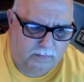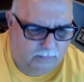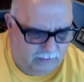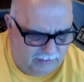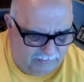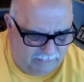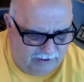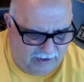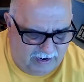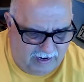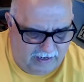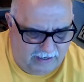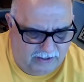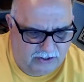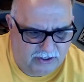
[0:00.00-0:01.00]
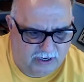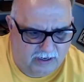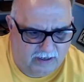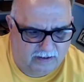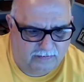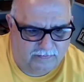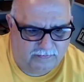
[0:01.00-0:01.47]
We live in an age
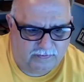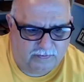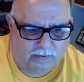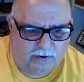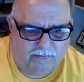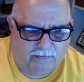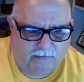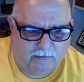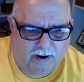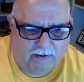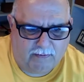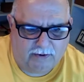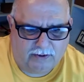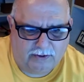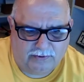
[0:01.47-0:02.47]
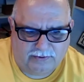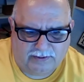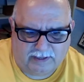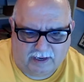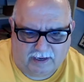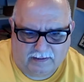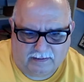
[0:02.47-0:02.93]
of 24-hour news
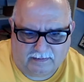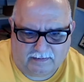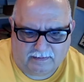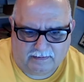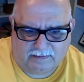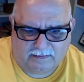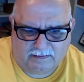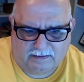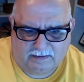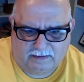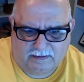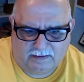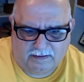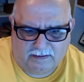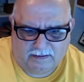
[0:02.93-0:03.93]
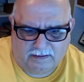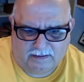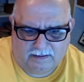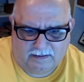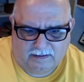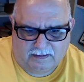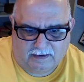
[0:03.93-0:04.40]
cycles.
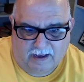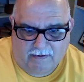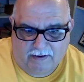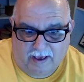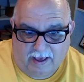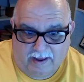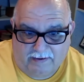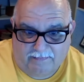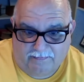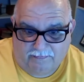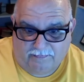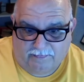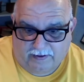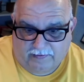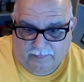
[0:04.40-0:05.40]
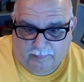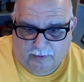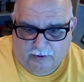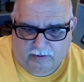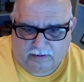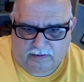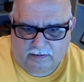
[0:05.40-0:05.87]
Now add
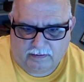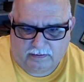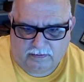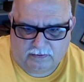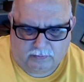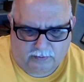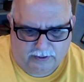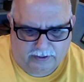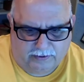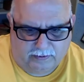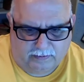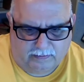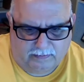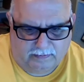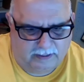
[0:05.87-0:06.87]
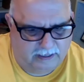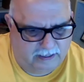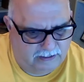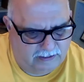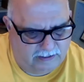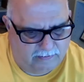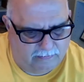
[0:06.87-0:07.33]
Facebook, Twitter,
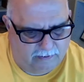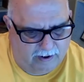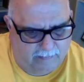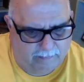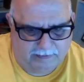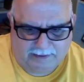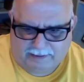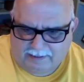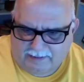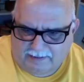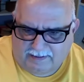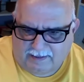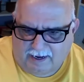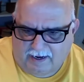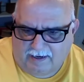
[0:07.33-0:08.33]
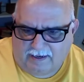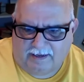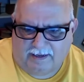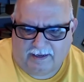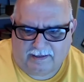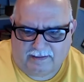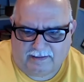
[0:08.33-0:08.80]
Instagram, TikTok,
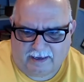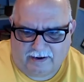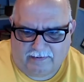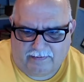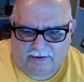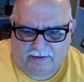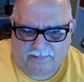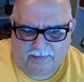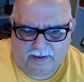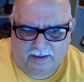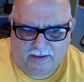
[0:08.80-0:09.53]
etc.